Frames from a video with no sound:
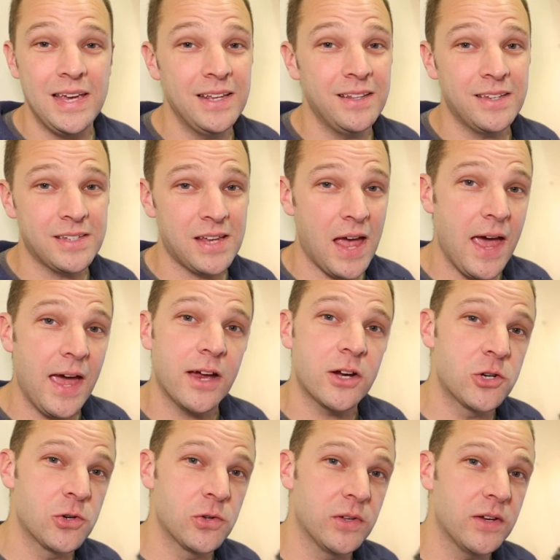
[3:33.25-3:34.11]
it's
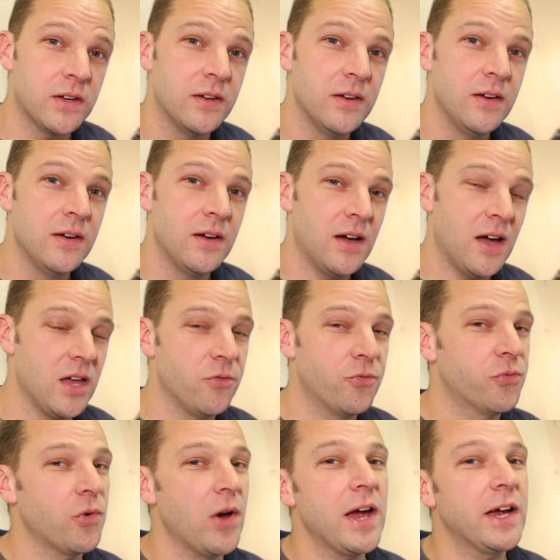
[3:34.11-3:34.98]
actually a
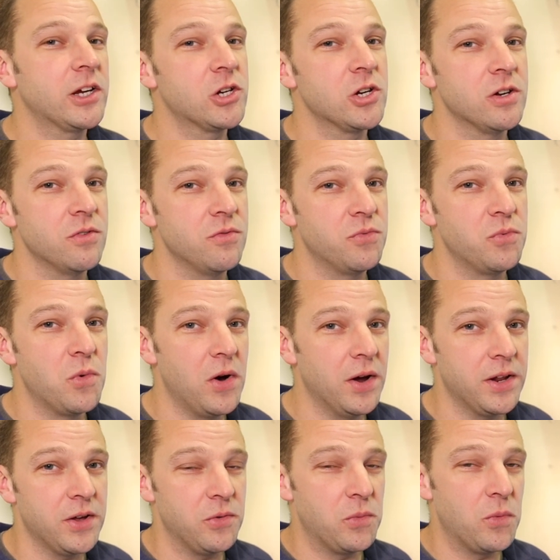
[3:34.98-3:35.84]
fraction of
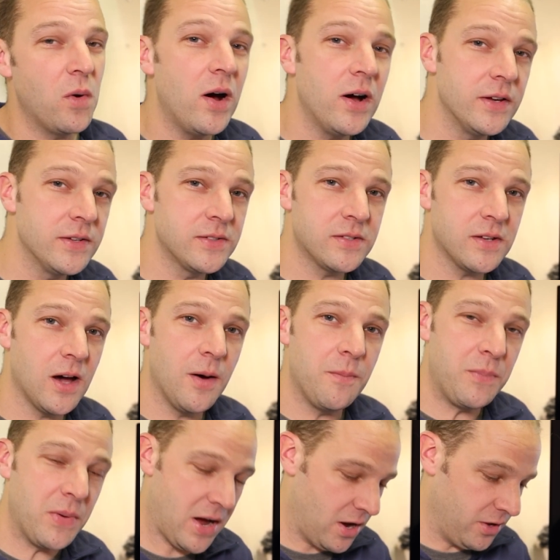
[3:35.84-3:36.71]
what it was
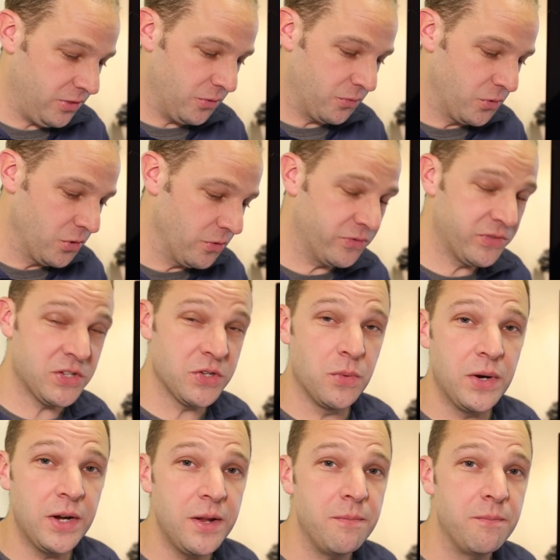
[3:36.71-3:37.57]
up on the roof.
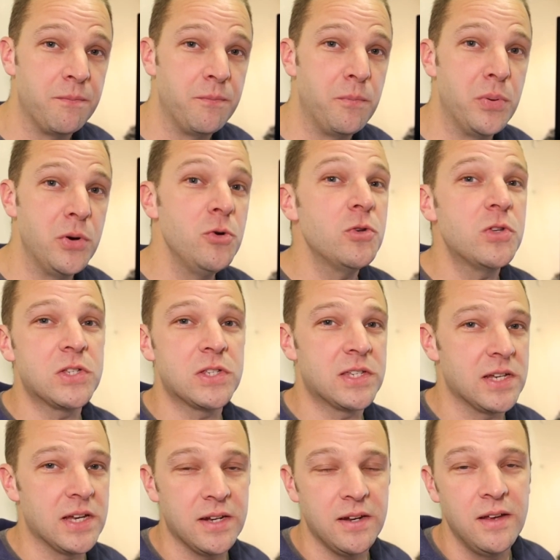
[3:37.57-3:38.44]
So when it
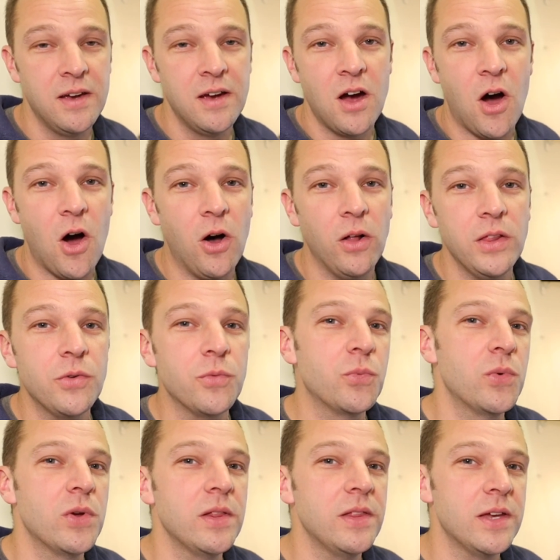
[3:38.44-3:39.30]
boosts it, all it
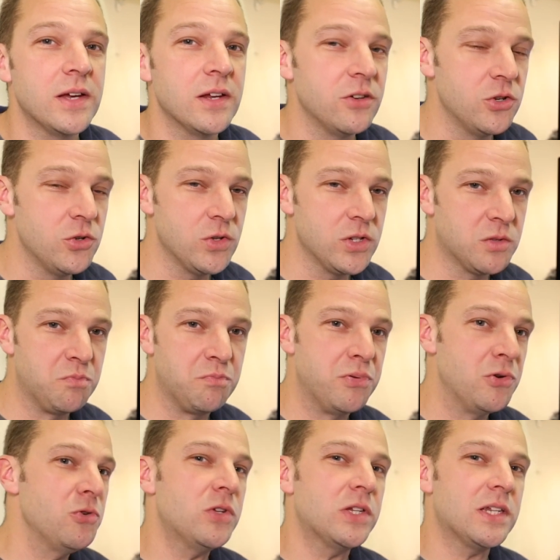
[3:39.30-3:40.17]
really can do is
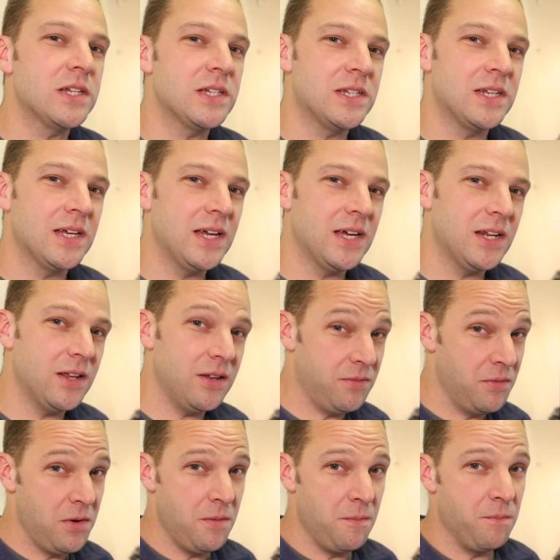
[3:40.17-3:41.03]
boost it to get
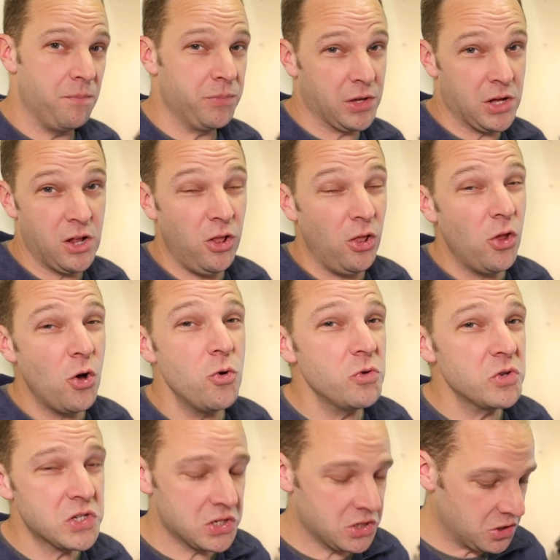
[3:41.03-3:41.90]
it
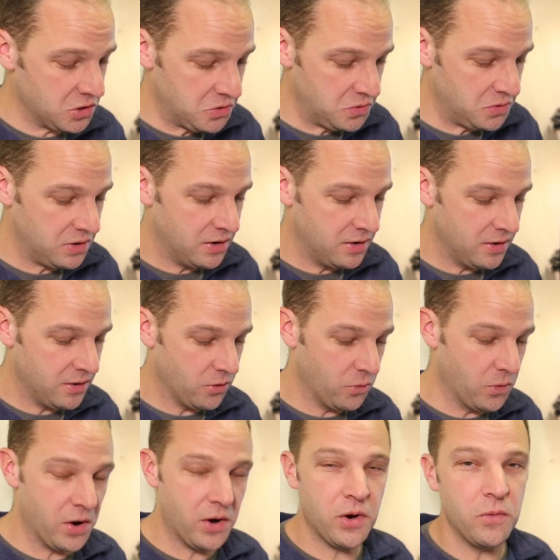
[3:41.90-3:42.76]
close to
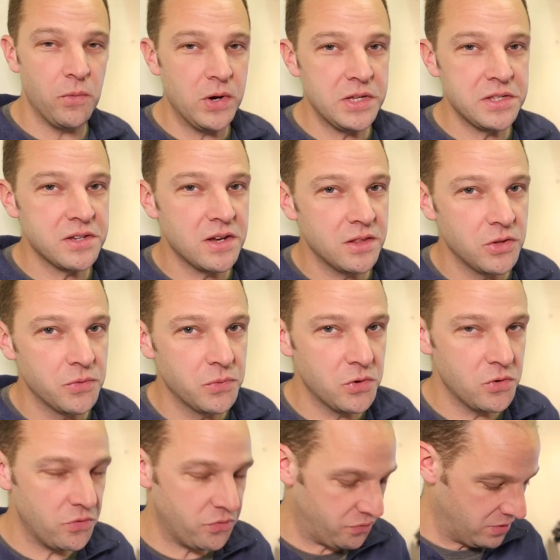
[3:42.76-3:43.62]
where it was on the
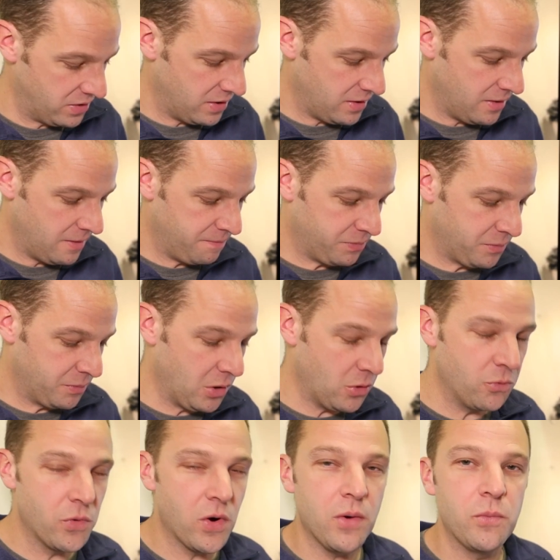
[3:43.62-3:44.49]
roof.
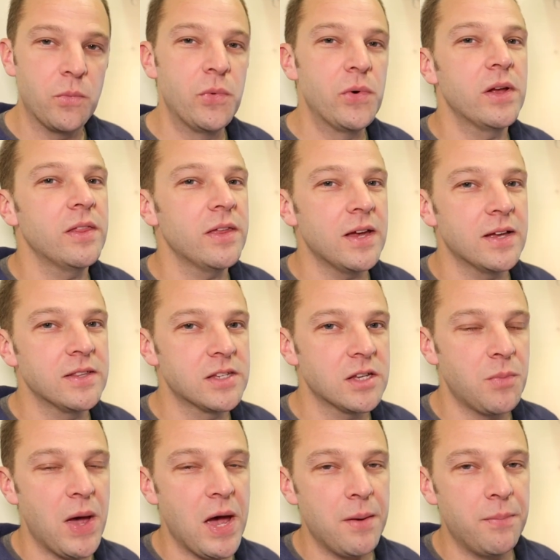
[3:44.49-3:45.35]
But what really ends
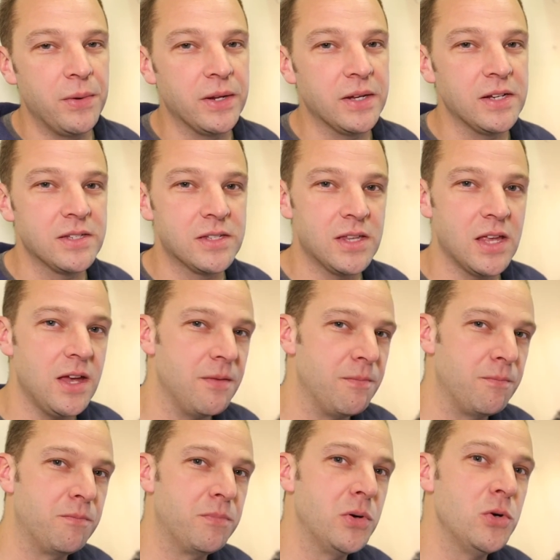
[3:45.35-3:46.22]
up happening is they
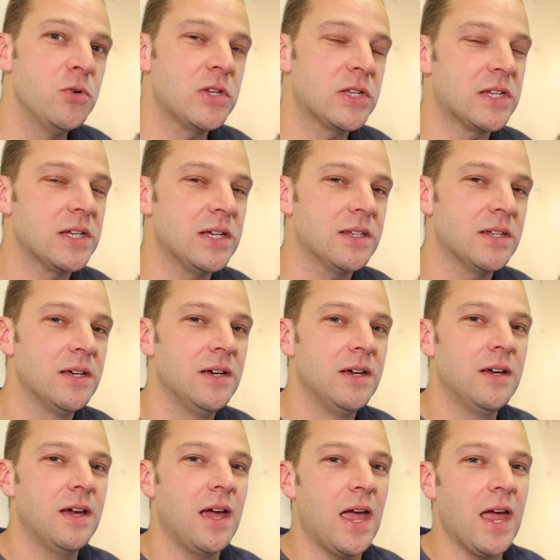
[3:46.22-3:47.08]
boost it
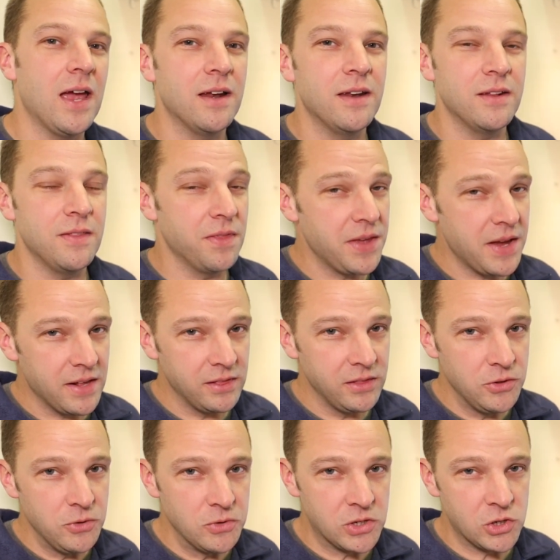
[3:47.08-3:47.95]
and they
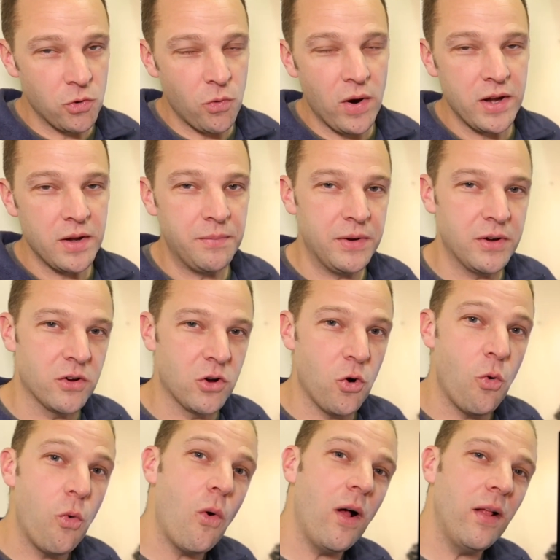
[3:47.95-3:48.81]
lose quite a bit of
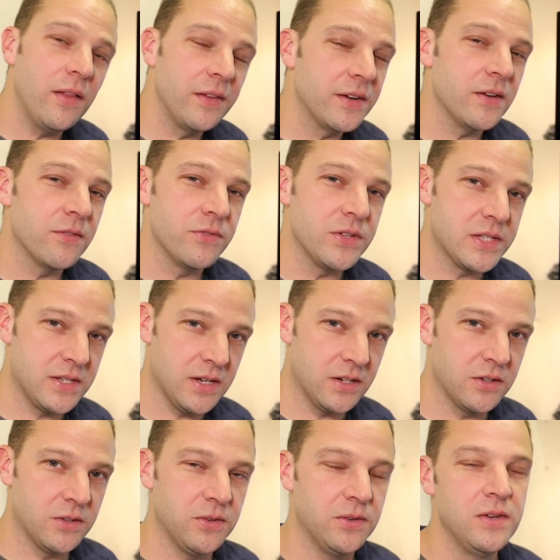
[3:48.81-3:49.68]
quality of the
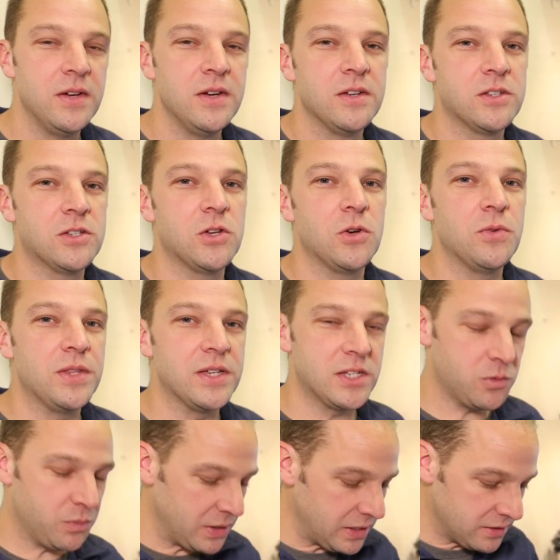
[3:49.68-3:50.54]
signal. So the
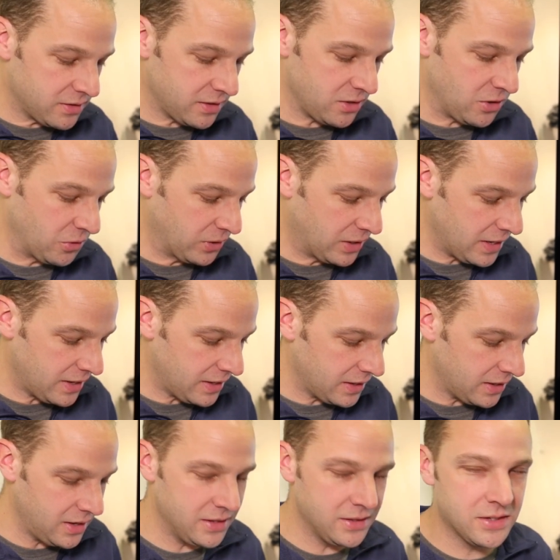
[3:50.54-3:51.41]
speeds that you're
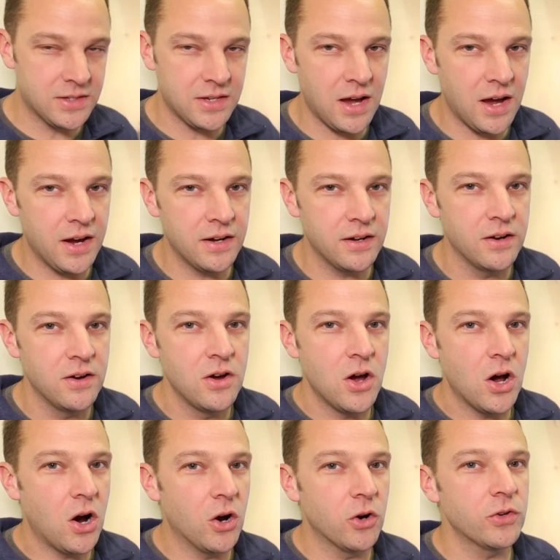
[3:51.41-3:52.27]
getting inside
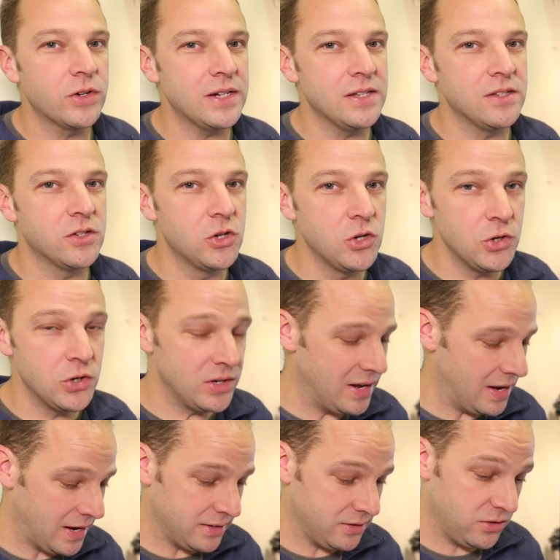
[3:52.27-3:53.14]
aren't as
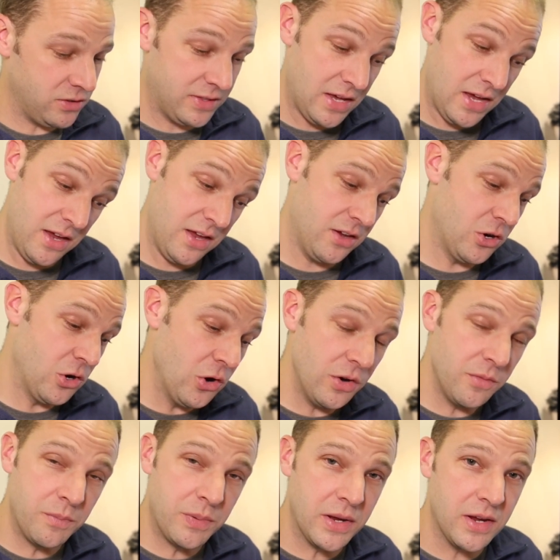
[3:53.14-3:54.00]
good as they
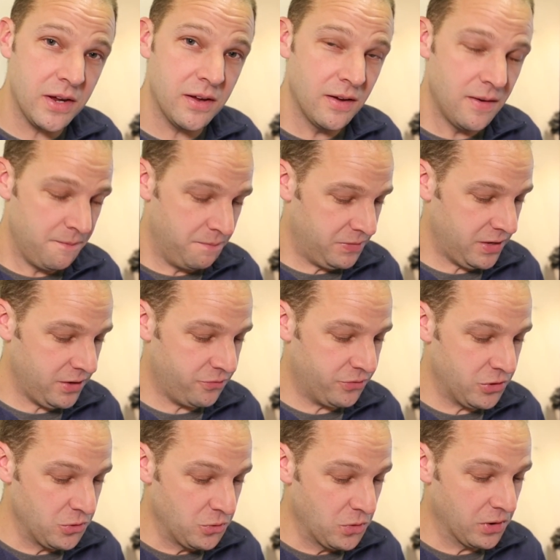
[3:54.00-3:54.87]
could be
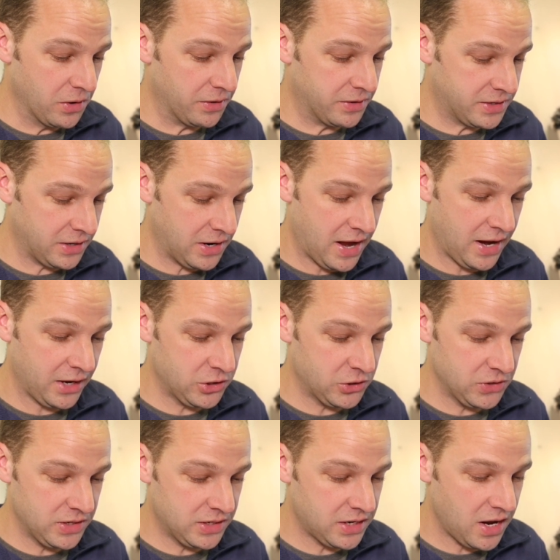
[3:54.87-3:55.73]
if you were to
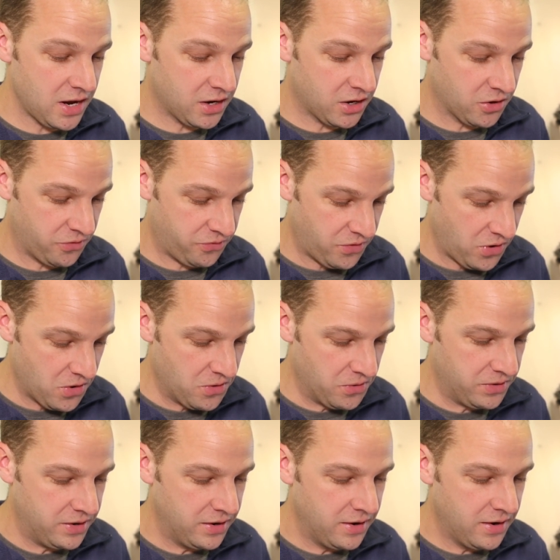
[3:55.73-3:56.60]
actually take your
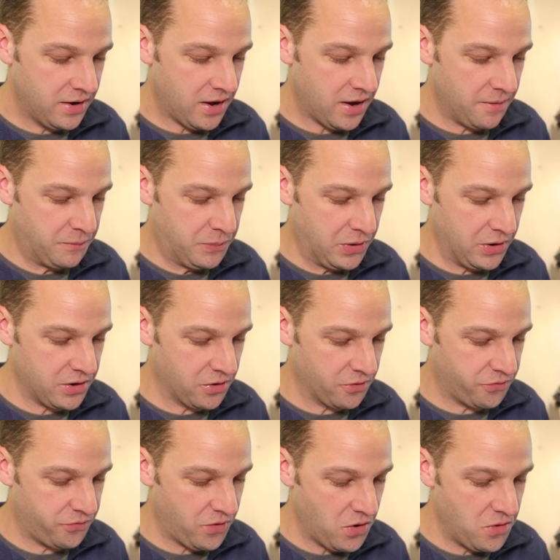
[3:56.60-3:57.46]
phone and put
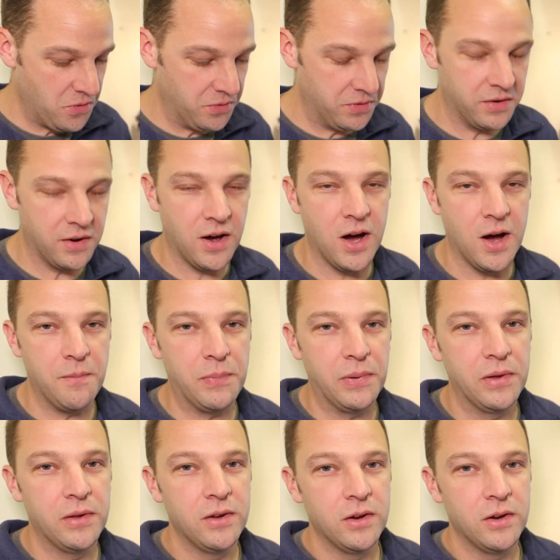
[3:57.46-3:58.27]
your phone up